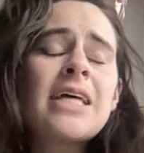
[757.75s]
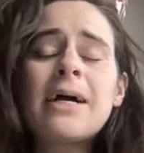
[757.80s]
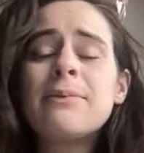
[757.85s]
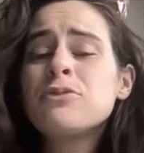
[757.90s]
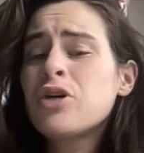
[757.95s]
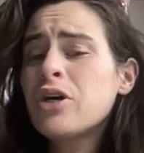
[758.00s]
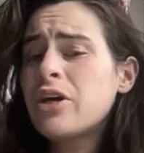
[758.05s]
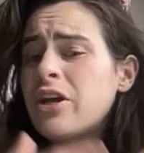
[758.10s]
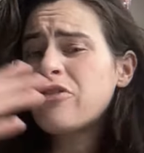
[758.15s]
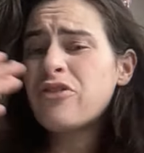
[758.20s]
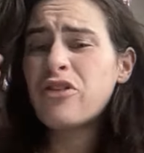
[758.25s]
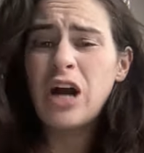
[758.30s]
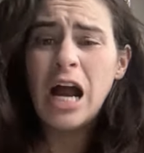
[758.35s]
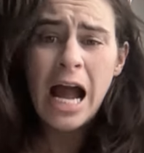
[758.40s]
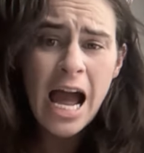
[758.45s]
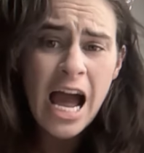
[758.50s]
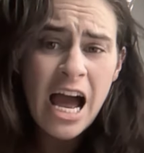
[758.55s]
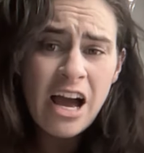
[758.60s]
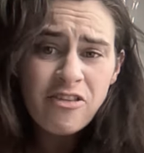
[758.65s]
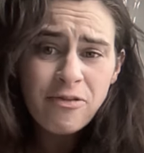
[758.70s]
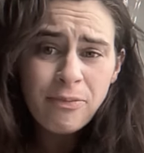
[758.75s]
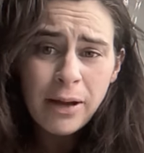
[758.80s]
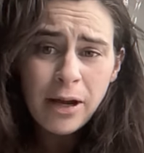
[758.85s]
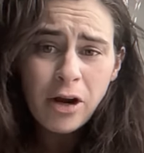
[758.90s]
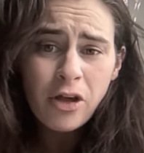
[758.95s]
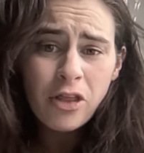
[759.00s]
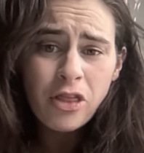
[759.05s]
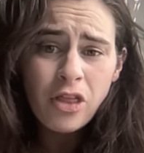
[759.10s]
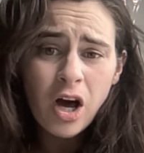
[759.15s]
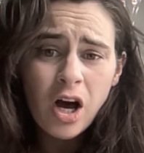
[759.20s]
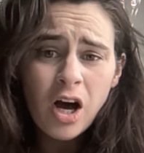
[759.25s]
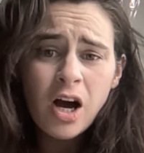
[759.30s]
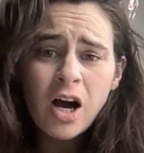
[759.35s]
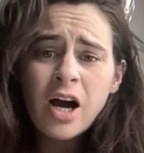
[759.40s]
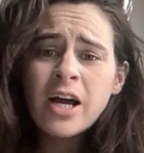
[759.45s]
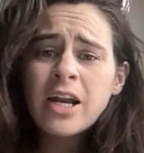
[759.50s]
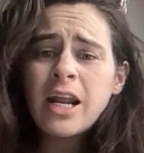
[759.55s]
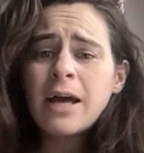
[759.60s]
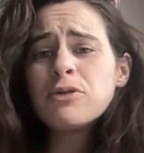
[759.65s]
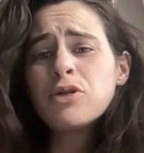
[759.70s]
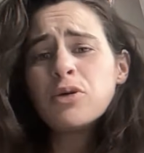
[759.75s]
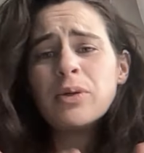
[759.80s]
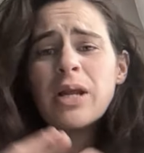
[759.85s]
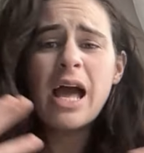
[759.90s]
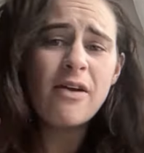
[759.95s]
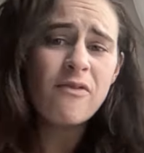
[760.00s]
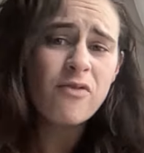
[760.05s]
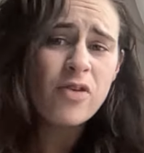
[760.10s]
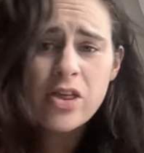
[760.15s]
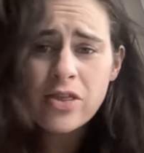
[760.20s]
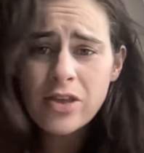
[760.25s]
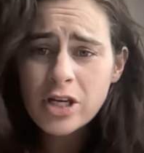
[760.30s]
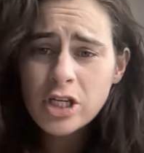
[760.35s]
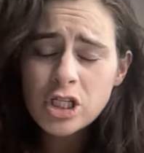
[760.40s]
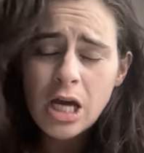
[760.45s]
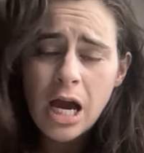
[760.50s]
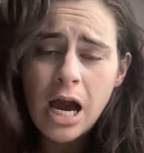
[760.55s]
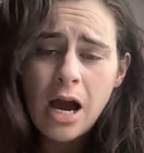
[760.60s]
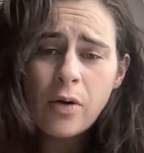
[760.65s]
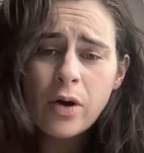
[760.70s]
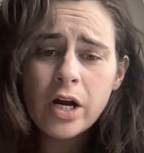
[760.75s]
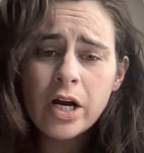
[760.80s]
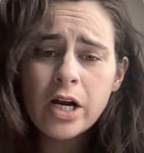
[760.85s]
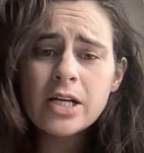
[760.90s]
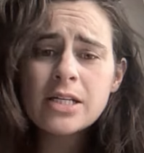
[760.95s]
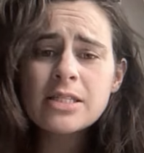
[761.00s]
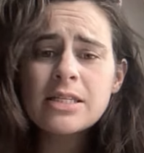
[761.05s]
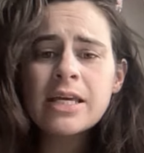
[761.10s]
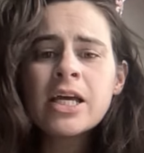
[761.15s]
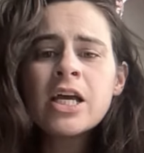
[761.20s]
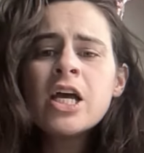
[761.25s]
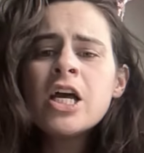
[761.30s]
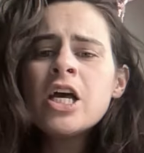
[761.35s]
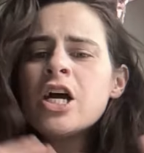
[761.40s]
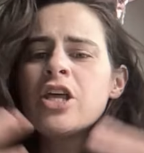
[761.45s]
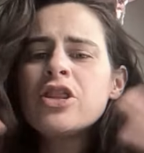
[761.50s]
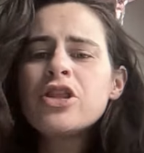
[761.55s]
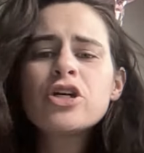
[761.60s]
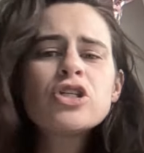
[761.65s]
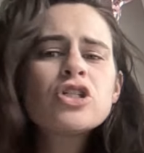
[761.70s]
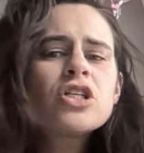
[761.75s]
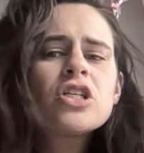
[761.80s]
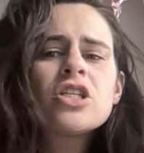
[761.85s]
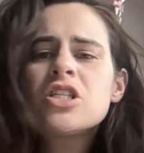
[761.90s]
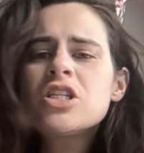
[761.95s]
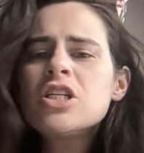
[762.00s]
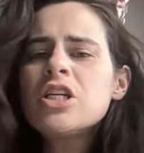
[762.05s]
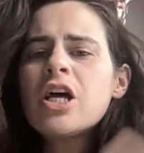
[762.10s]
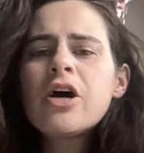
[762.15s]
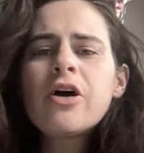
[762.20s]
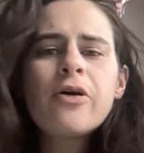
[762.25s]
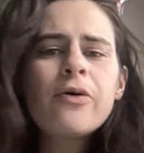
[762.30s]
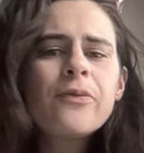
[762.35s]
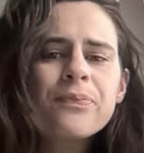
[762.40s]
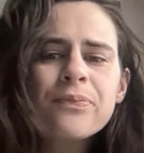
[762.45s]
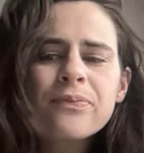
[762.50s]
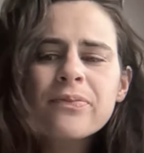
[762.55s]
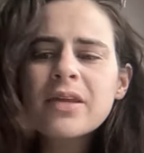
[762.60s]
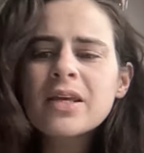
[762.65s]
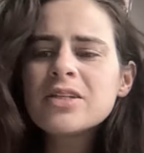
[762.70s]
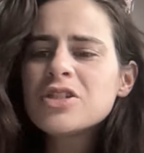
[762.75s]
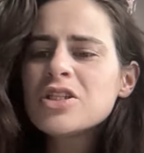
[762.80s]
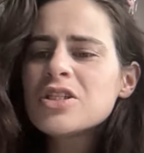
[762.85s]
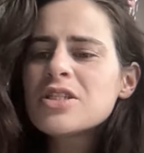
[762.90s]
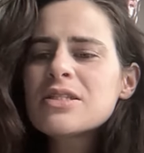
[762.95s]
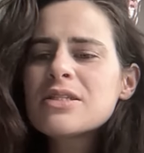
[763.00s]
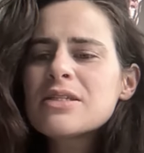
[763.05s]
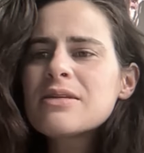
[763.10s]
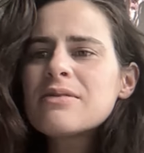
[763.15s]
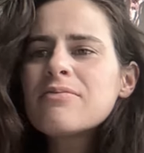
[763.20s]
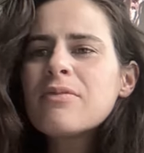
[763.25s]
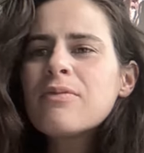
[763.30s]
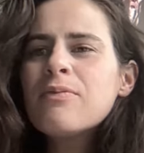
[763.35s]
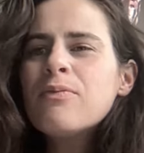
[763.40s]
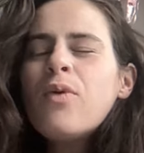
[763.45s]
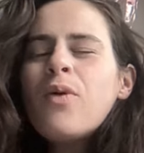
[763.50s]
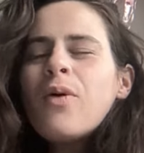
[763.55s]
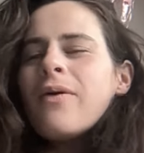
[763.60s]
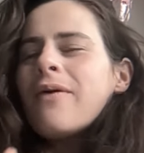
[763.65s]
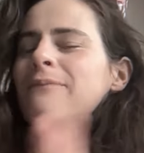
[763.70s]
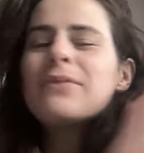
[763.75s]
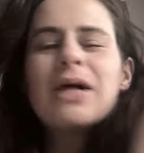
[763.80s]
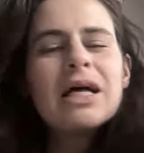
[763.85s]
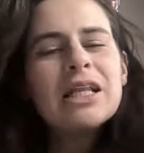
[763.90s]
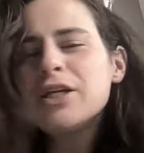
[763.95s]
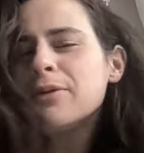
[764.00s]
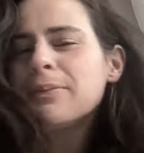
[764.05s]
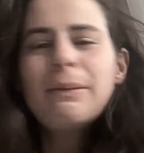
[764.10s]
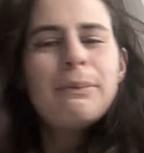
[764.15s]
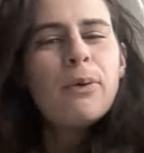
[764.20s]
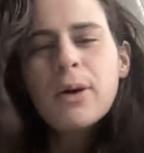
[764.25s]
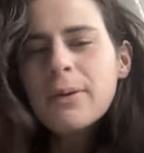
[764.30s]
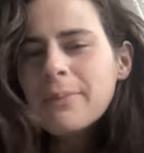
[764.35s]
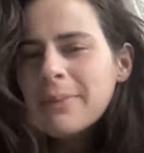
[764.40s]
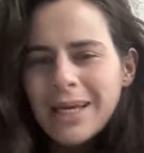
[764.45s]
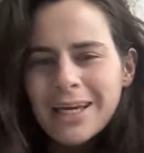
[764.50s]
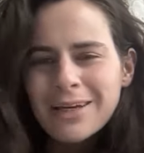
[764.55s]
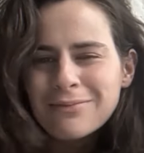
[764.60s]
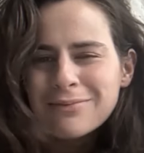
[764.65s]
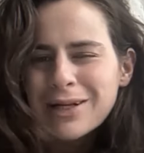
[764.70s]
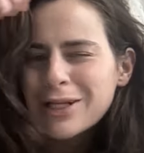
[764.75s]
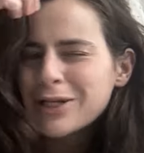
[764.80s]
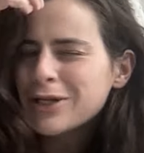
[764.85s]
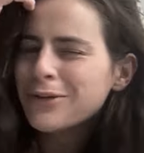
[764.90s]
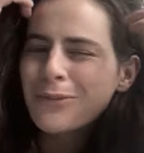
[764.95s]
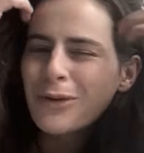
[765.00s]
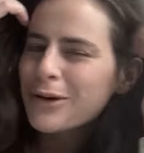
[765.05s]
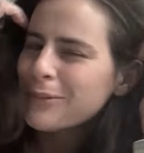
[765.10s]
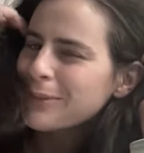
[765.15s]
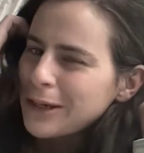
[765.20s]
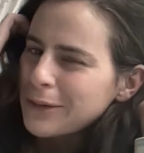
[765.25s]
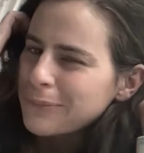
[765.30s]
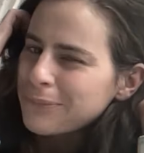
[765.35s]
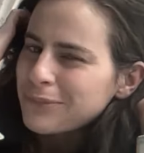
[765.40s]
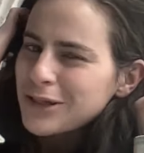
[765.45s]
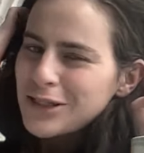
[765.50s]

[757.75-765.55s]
I'm training for a half marathon. I'm doing everything showers. Like there's just, you know, just a little bit more me, a little more me.